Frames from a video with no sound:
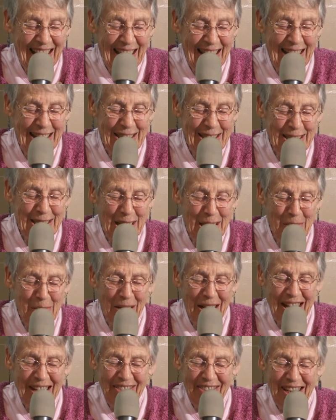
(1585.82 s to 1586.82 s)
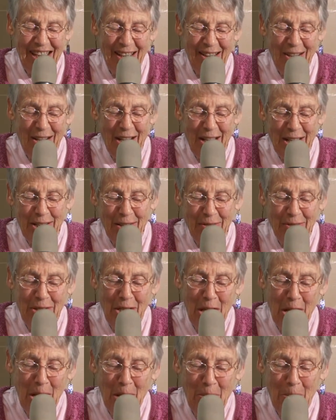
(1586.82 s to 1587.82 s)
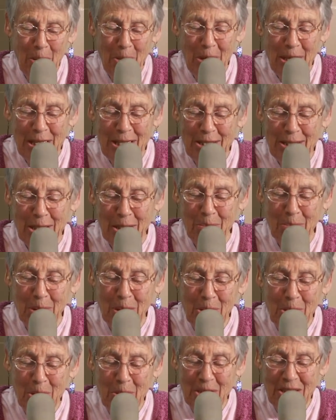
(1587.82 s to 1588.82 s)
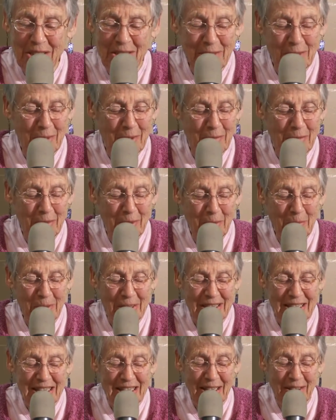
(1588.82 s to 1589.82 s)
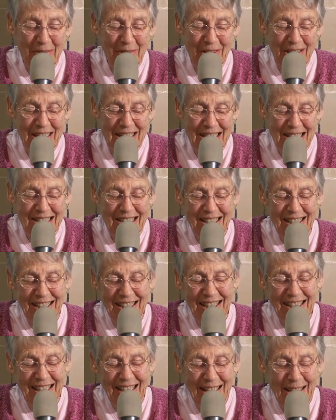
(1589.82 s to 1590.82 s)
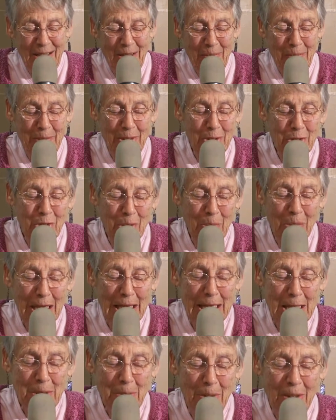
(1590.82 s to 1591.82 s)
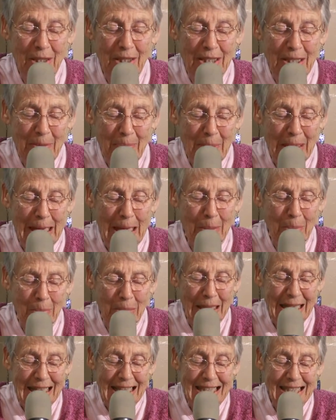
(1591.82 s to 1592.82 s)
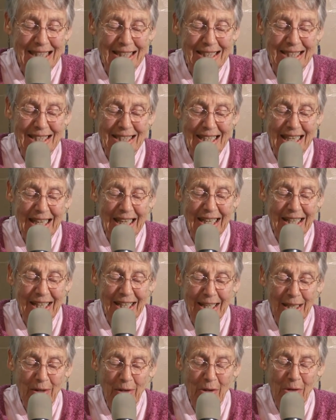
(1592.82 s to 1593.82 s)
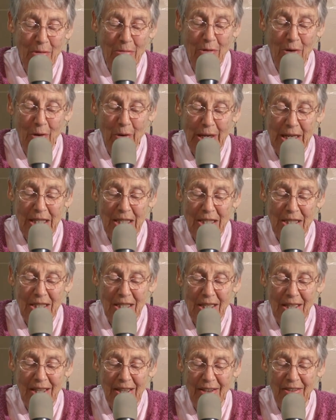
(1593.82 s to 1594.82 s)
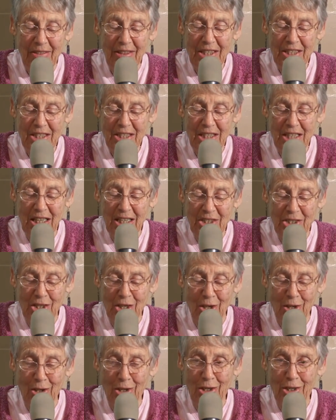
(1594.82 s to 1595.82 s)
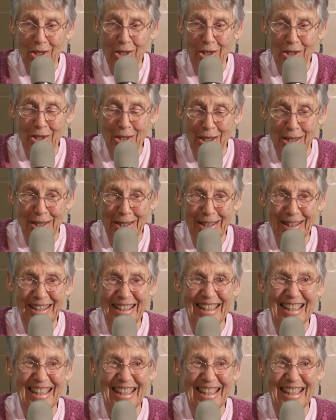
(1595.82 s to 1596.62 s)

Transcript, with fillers: It seemed like that line of tall boys in blue and silver would never end. Mr. Blaisdell, Blaisdell said in a low voice, this doesn't look good.